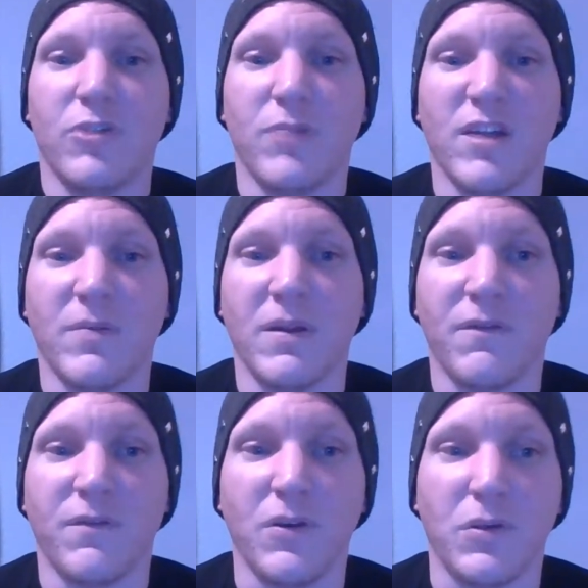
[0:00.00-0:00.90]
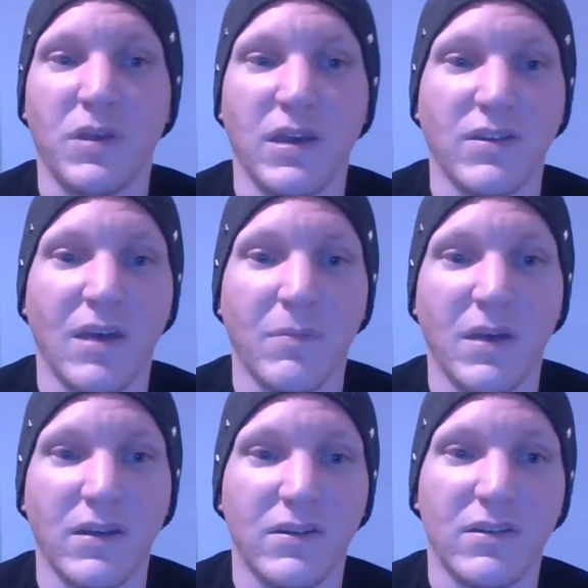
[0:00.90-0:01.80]
There might have been a few things I
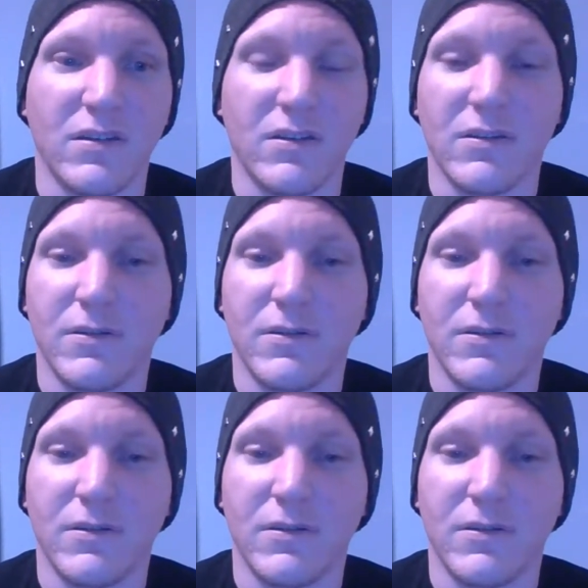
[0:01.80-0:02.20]
missed.